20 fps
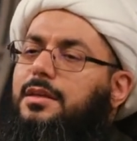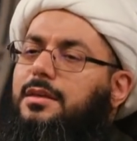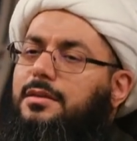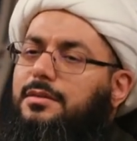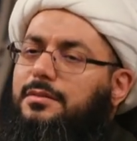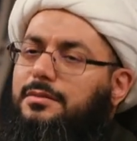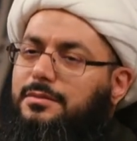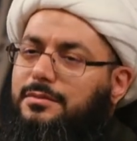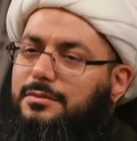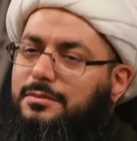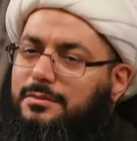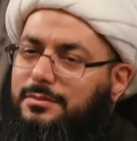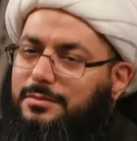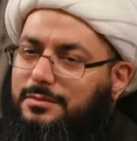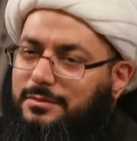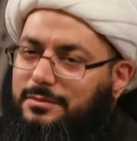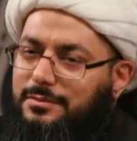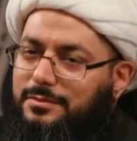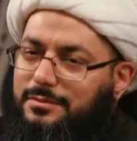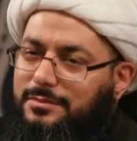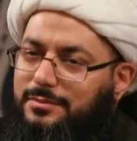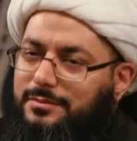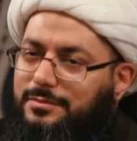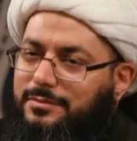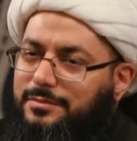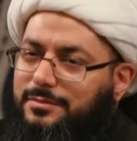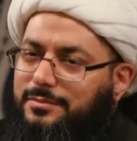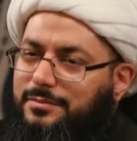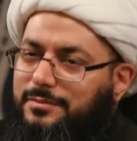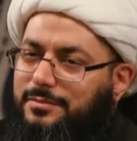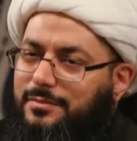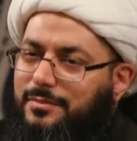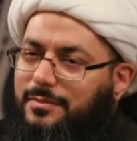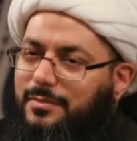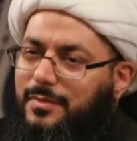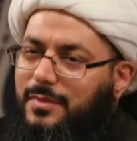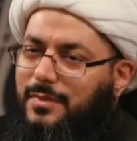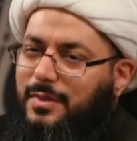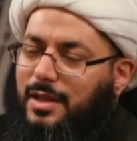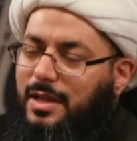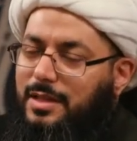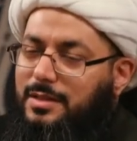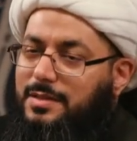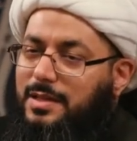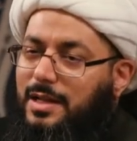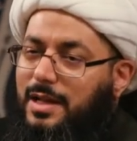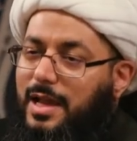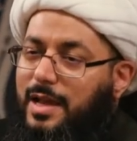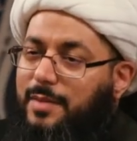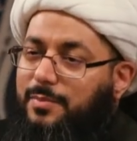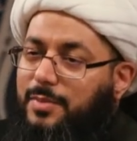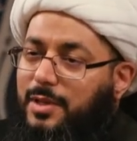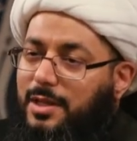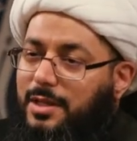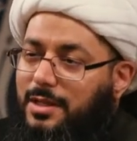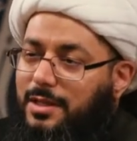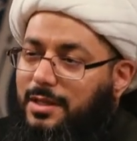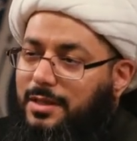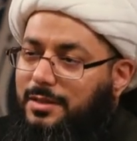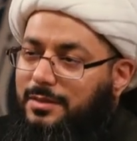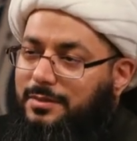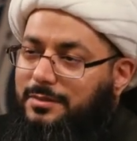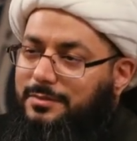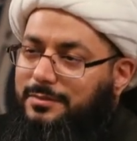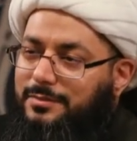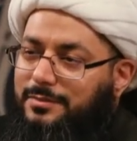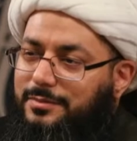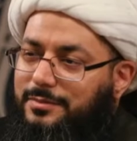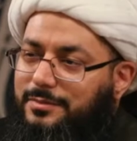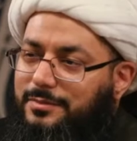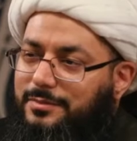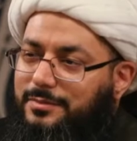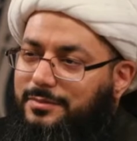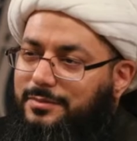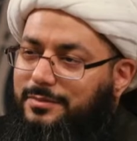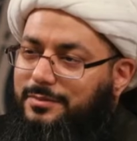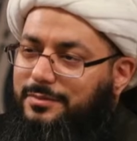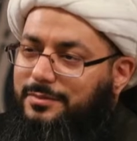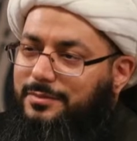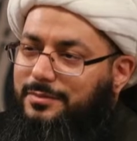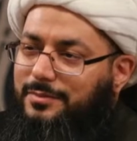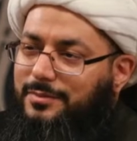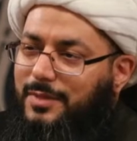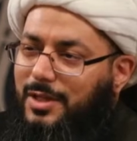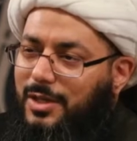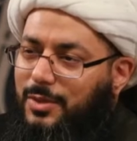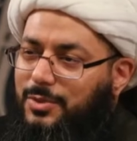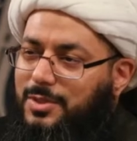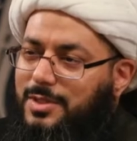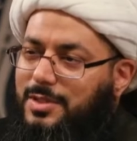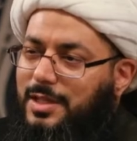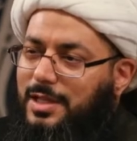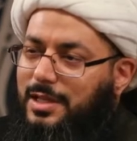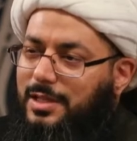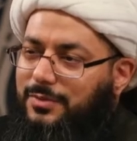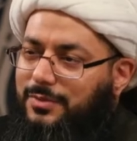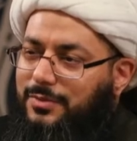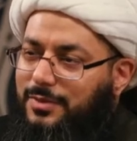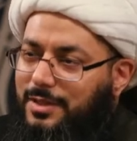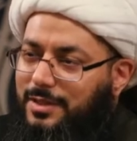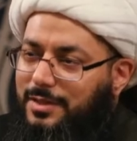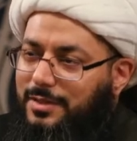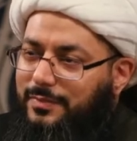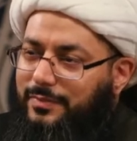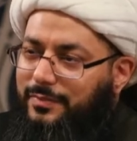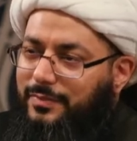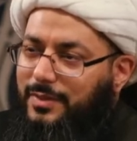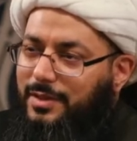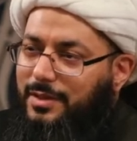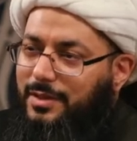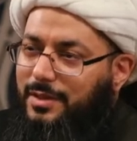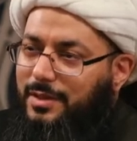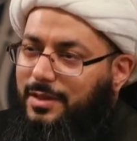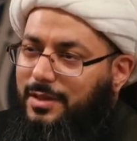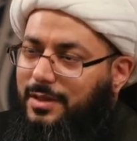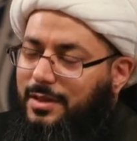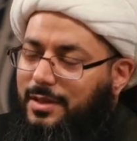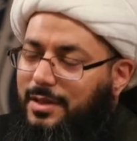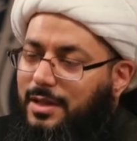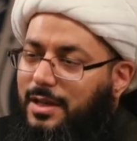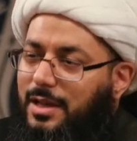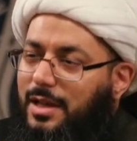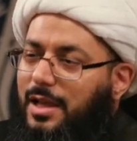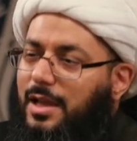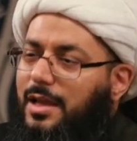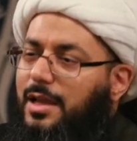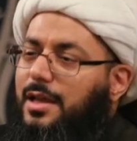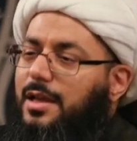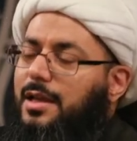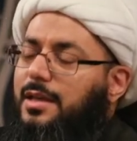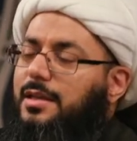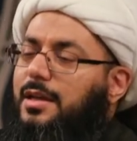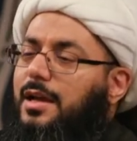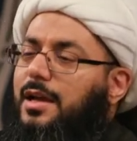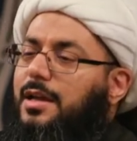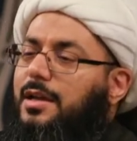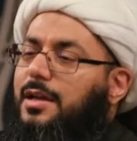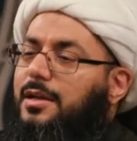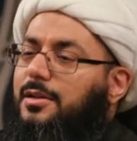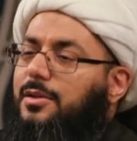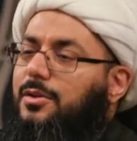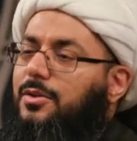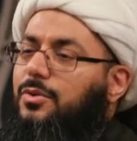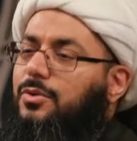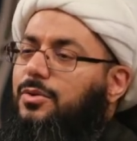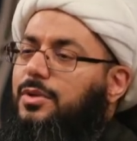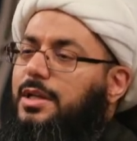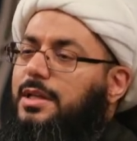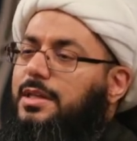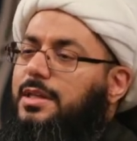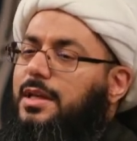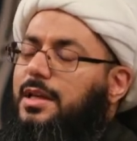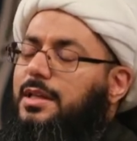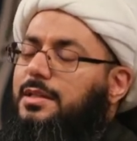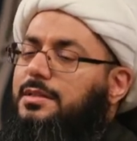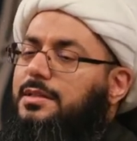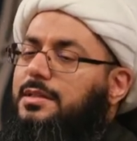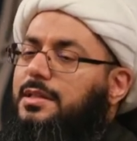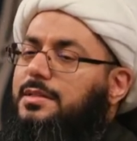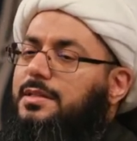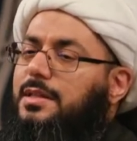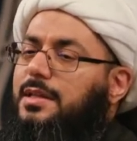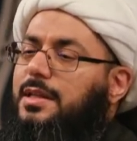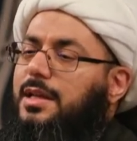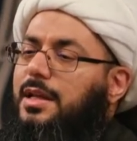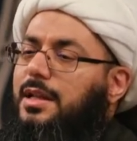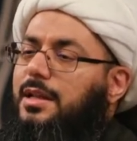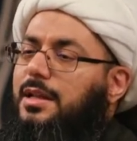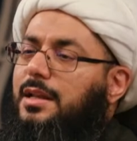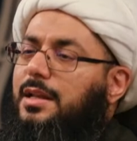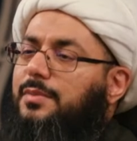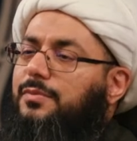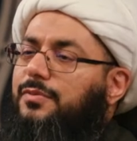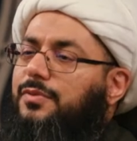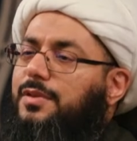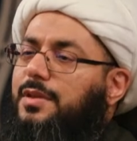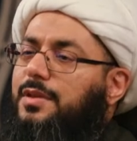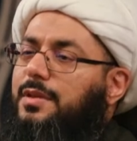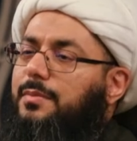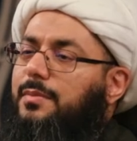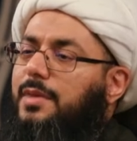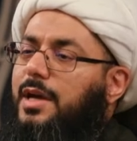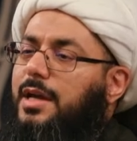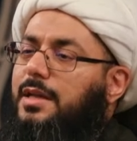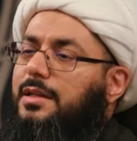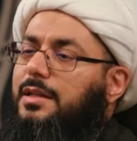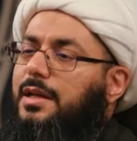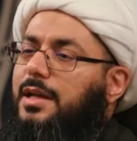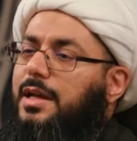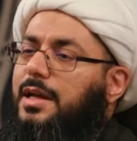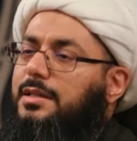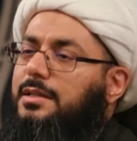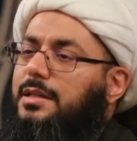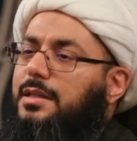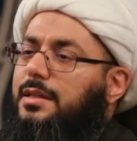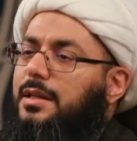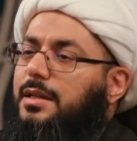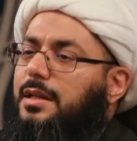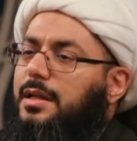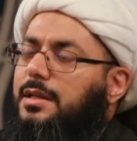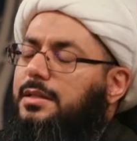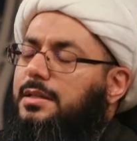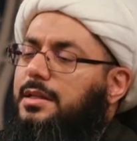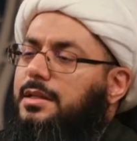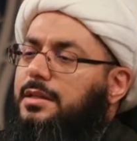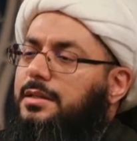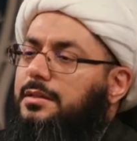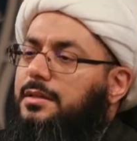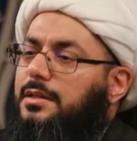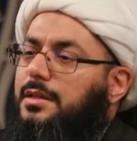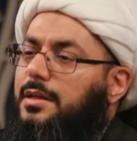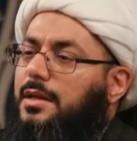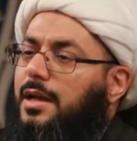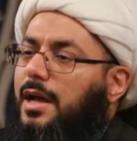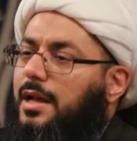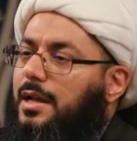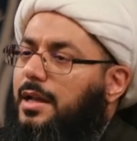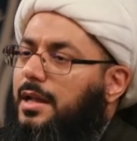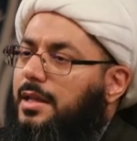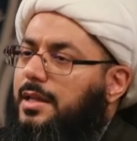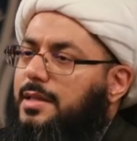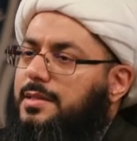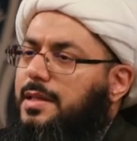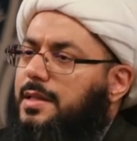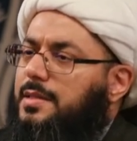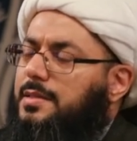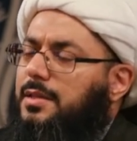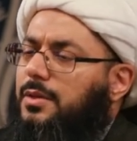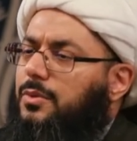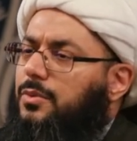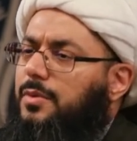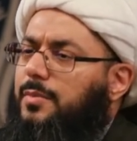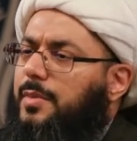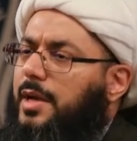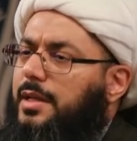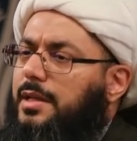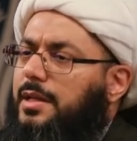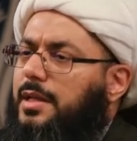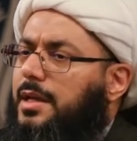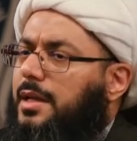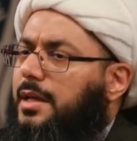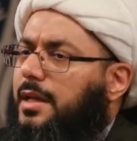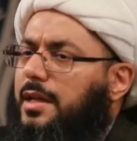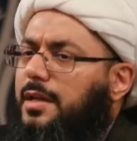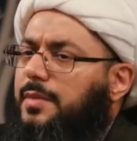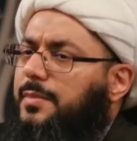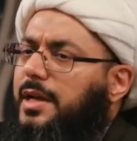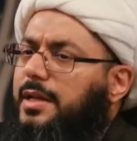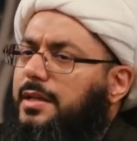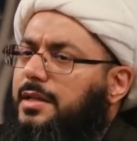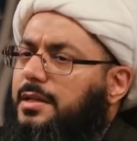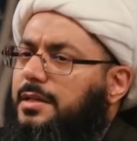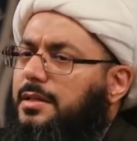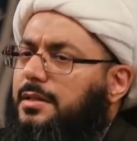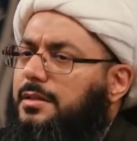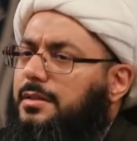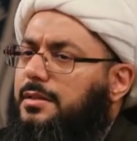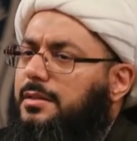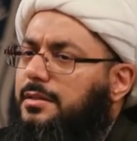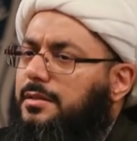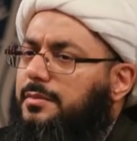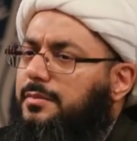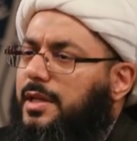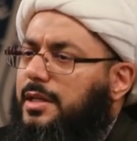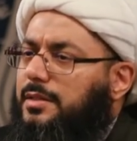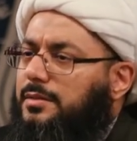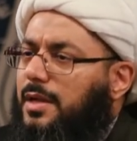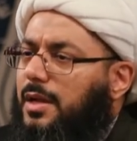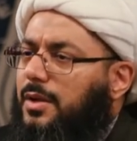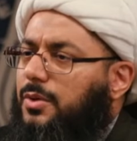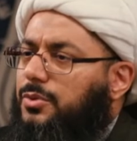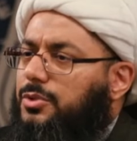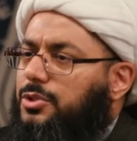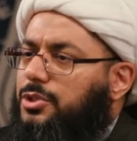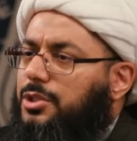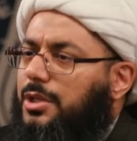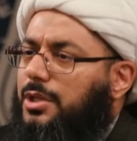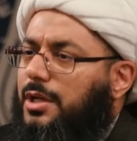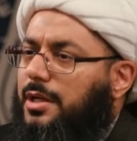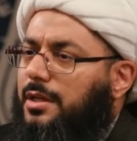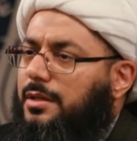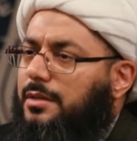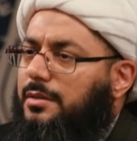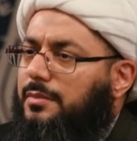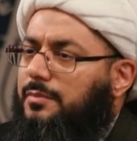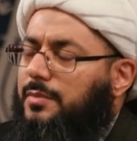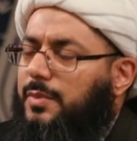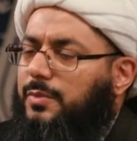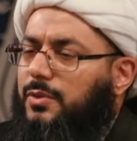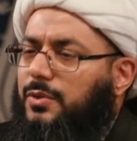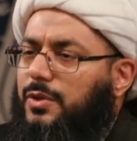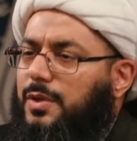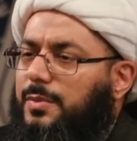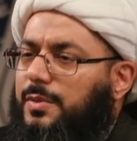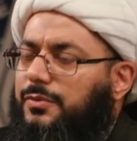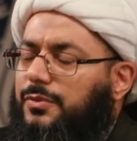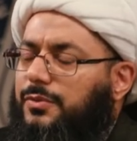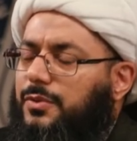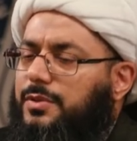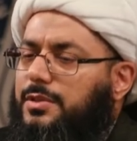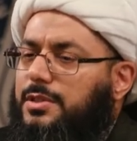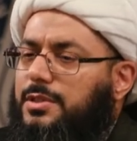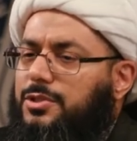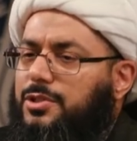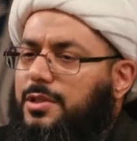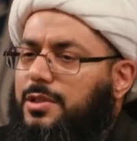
So you have no right now. You're not permitted as a Hanbali follower, or the Salafi now known. You do not have permission. You're not permitted by Ahmad ibn Hanbal to speak about uh, the narration of Al-Ghadir